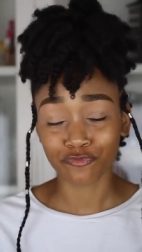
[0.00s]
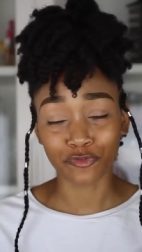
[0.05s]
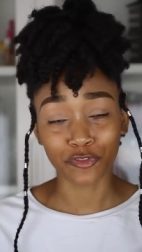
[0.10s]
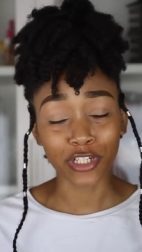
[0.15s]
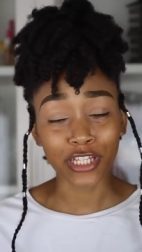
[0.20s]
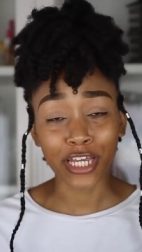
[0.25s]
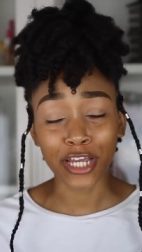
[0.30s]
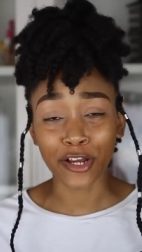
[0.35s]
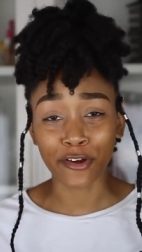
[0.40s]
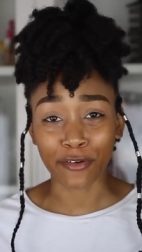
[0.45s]

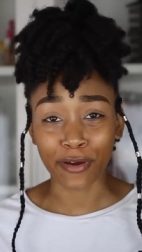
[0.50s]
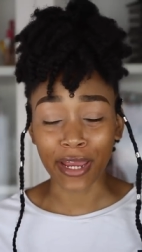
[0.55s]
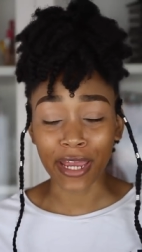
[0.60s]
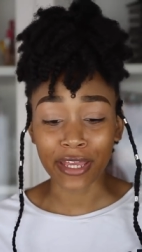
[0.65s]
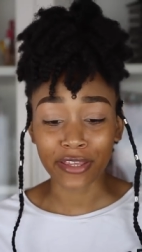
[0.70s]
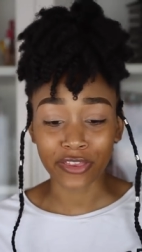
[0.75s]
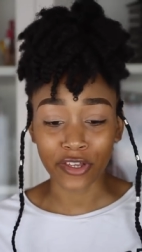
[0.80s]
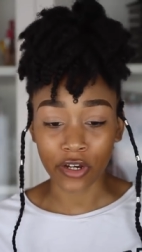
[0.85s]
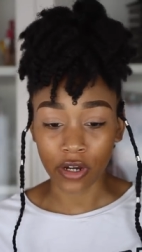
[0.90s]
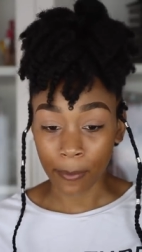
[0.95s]
really
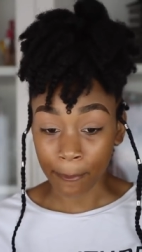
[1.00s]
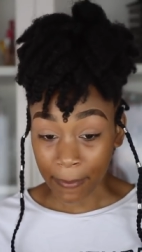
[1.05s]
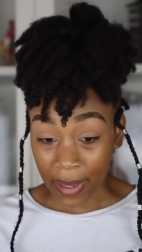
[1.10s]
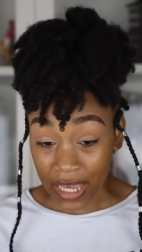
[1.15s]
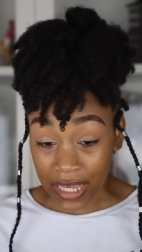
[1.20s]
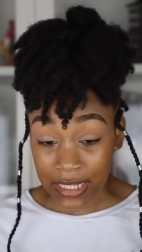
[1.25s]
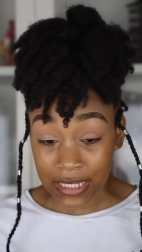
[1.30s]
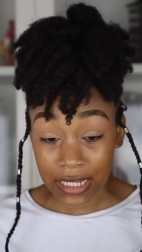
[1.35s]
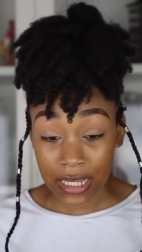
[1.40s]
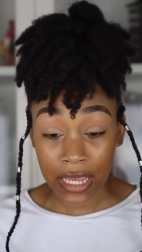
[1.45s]
great. They're
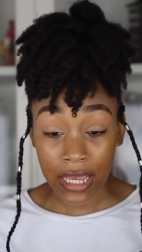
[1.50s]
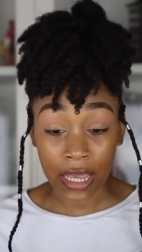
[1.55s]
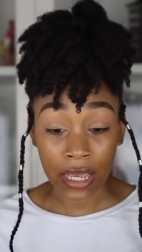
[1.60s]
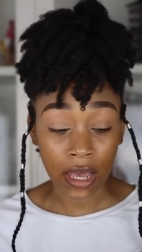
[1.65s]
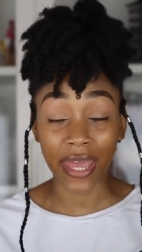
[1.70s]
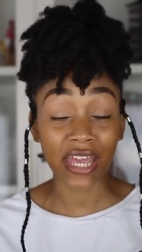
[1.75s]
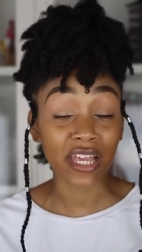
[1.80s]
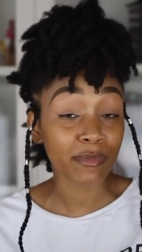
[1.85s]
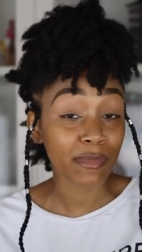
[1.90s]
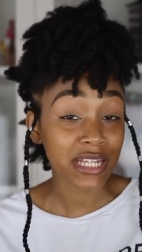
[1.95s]
amazing,
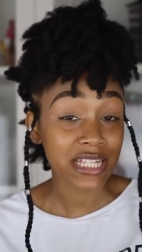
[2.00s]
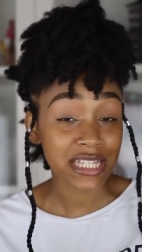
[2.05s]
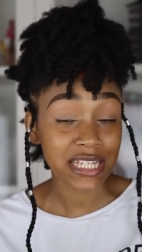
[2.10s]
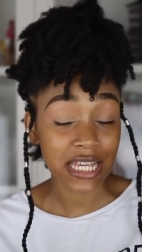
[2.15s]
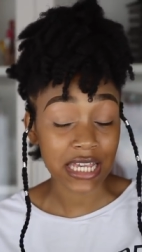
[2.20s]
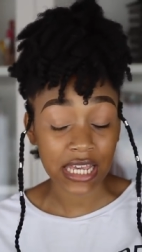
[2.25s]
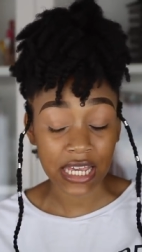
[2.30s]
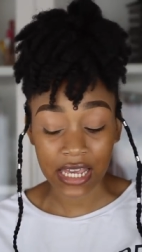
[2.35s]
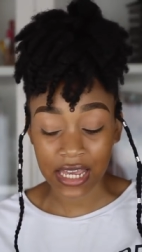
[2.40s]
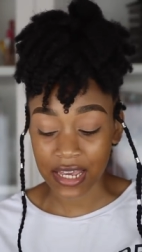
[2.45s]

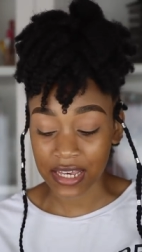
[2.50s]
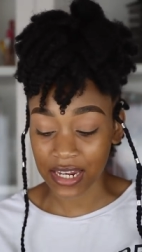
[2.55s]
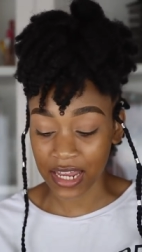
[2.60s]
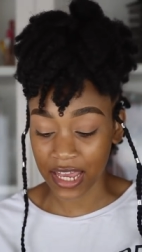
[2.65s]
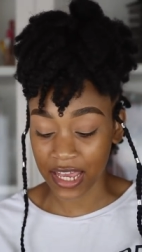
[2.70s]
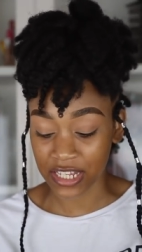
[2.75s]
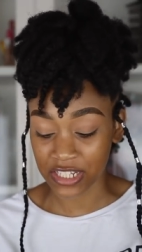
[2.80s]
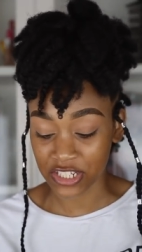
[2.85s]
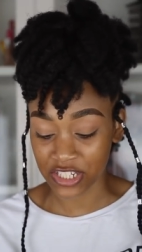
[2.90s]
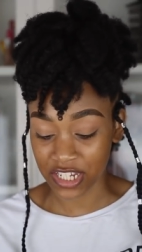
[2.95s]
pigmented,
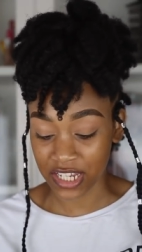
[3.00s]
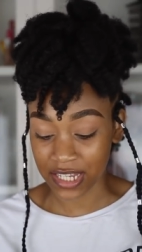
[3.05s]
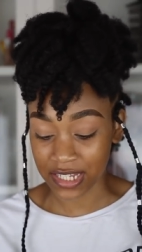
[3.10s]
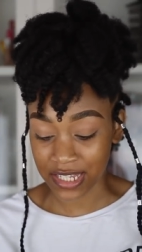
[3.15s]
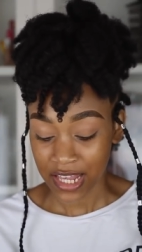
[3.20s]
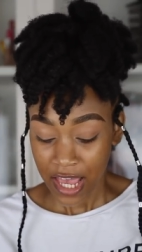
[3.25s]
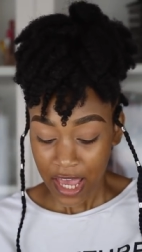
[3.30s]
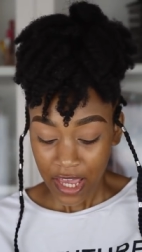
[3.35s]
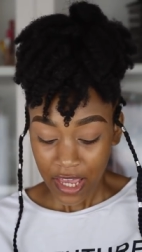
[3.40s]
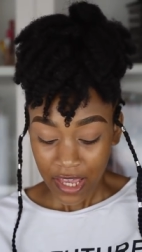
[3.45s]
and
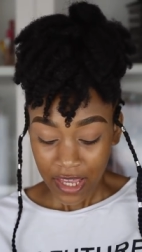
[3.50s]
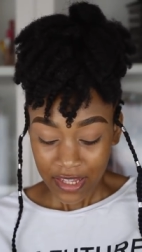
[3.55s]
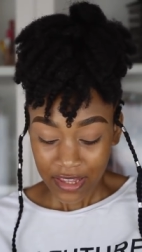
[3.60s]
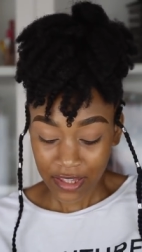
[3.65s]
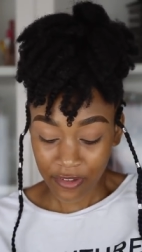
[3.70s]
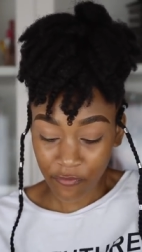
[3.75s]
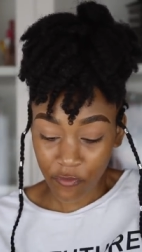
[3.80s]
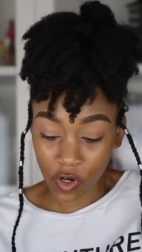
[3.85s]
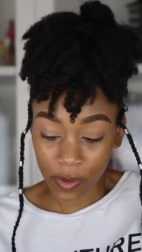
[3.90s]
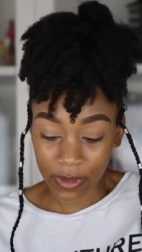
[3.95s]
just
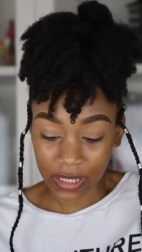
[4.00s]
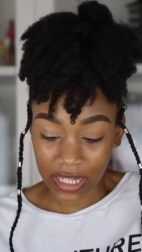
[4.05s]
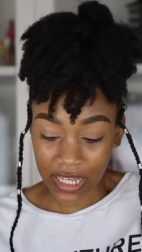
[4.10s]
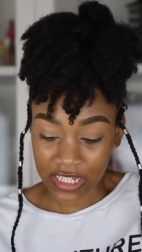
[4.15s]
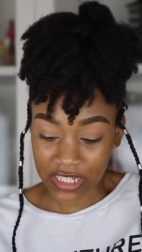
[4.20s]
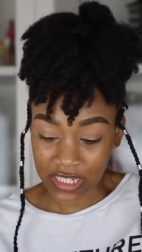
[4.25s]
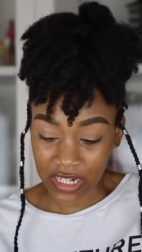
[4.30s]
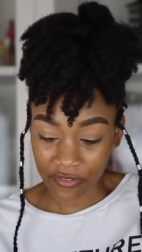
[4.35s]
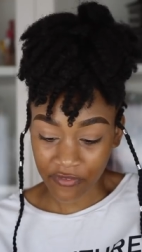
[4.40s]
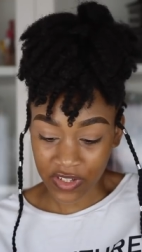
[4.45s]
the
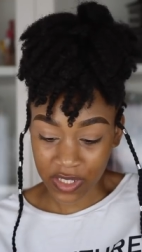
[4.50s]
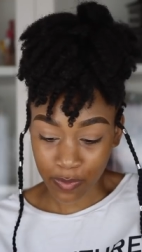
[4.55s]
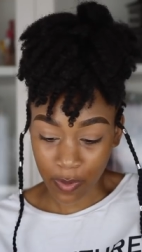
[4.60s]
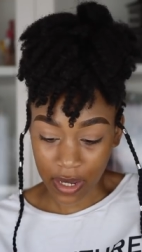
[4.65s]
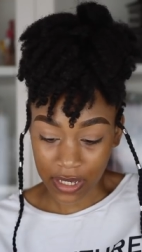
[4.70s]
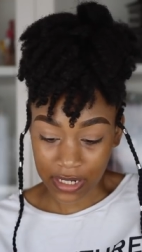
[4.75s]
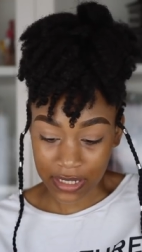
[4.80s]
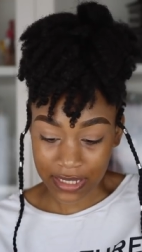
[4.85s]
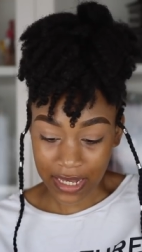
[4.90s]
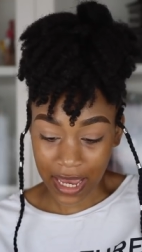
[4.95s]
formulation of his
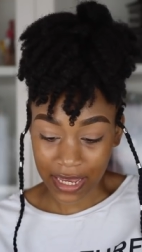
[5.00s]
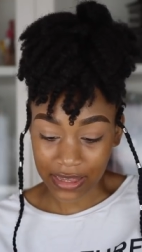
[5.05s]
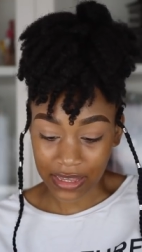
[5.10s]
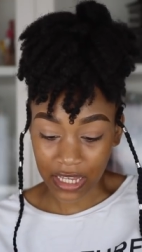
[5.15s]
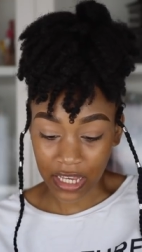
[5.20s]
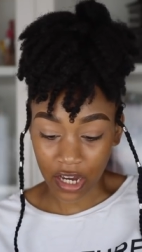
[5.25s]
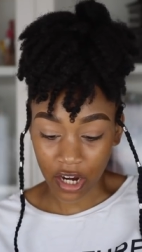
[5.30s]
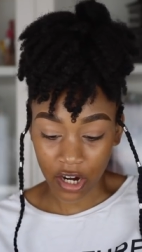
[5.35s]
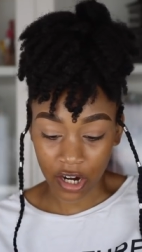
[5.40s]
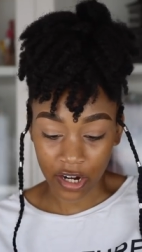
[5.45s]
products I
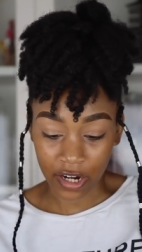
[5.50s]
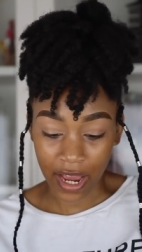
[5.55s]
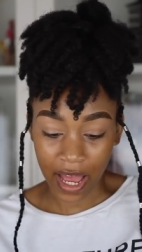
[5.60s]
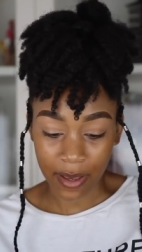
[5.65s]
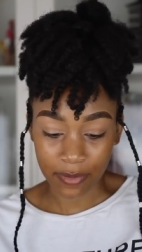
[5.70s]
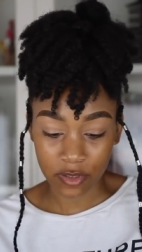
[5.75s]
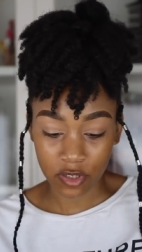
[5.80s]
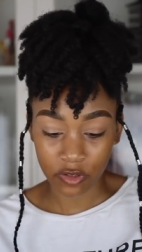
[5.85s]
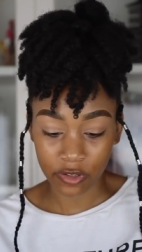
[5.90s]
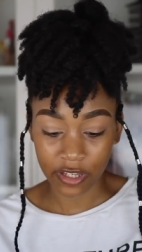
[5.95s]
think are
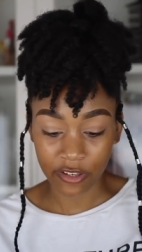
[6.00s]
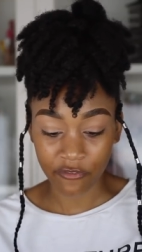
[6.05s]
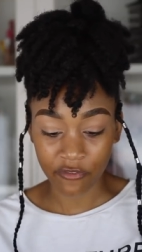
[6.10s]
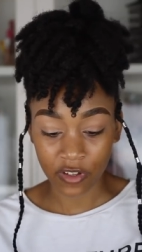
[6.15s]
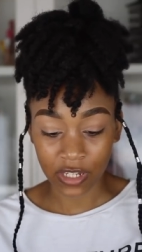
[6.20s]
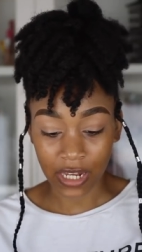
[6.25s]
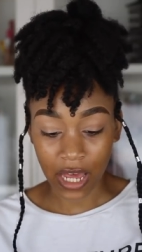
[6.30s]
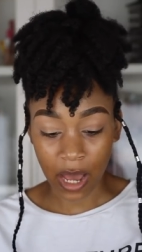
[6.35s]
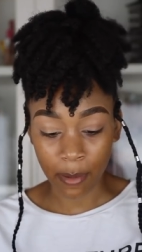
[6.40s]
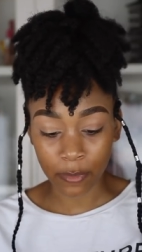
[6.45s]
absolutely
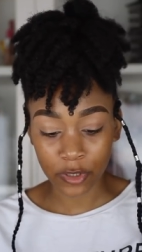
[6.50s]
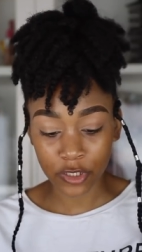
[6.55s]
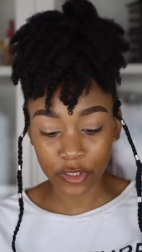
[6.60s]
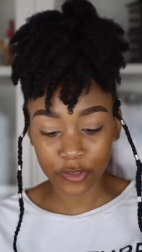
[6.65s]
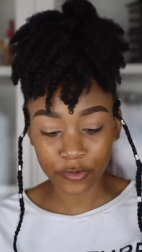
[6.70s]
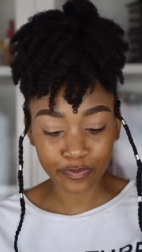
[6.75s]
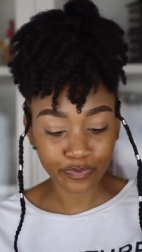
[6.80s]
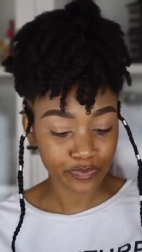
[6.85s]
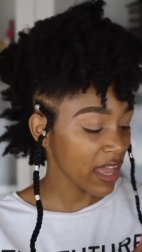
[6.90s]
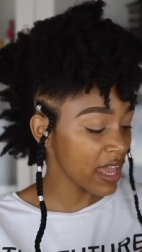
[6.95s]

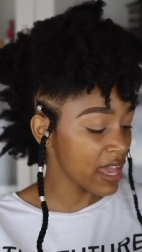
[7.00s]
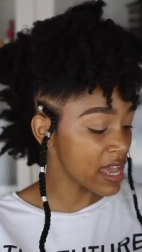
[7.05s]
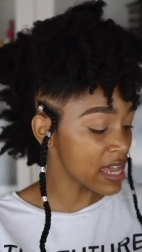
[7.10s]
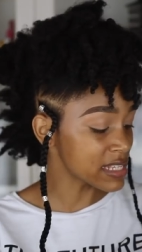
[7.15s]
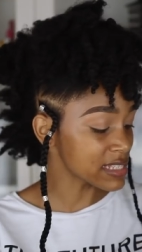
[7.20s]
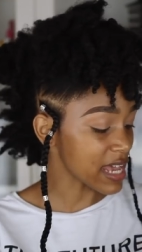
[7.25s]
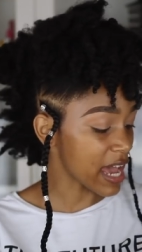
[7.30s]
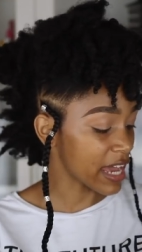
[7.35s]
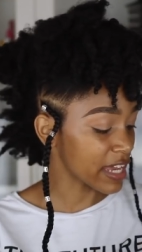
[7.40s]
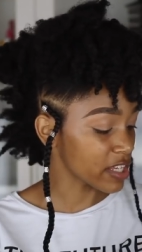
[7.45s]
phenomenal
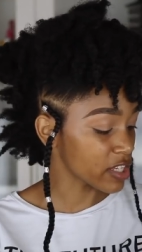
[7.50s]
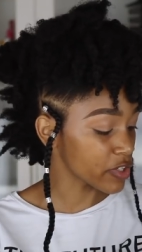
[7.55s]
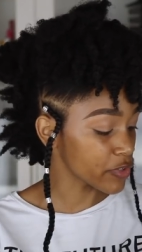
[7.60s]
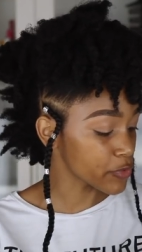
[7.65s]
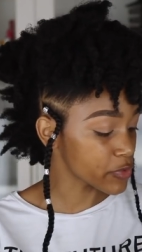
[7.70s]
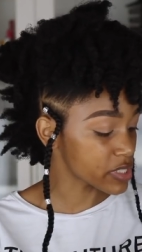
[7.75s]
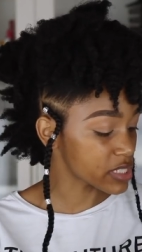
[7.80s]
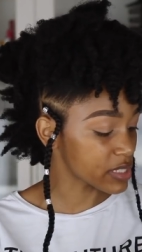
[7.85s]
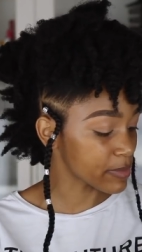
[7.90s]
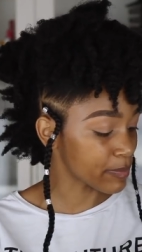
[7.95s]
and I
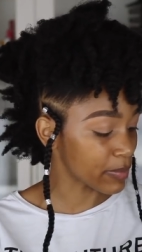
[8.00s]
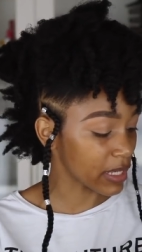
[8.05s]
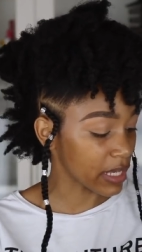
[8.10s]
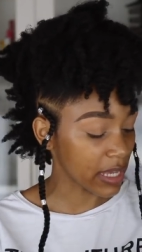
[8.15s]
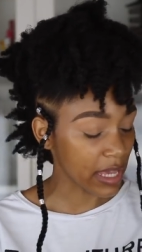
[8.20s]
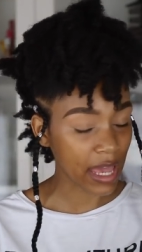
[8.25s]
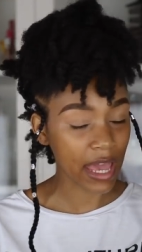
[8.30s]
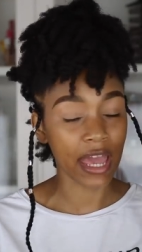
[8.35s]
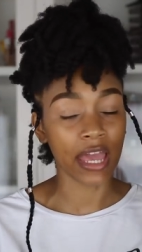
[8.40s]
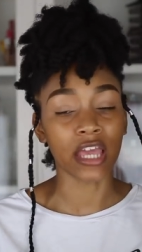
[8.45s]
used to
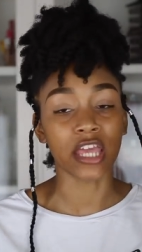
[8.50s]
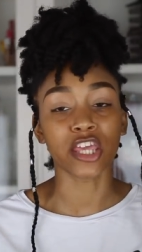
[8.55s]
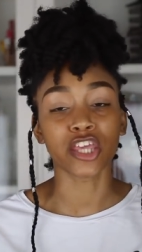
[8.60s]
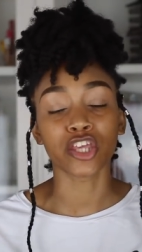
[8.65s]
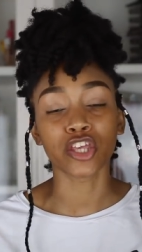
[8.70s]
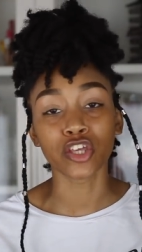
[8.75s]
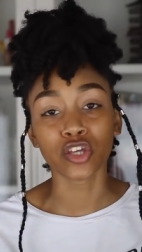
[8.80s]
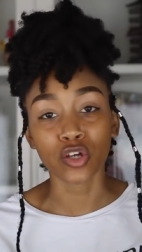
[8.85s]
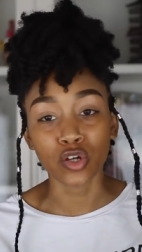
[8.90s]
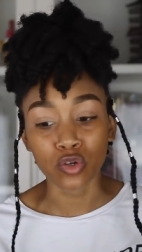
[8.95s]
be a
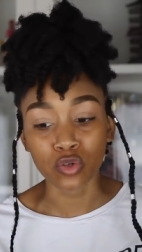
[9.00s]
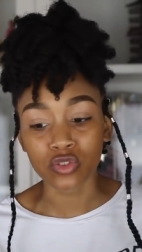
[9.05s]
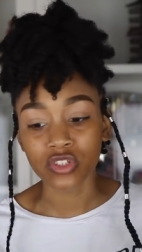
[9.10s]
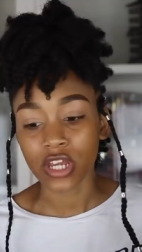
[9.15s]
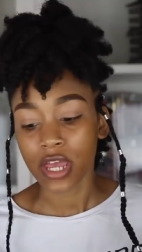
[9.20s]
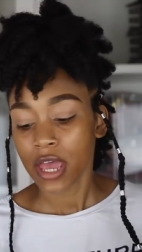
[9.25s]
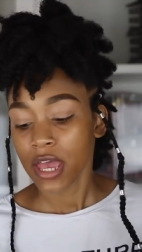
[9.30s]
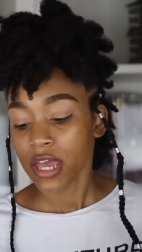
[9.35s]
huge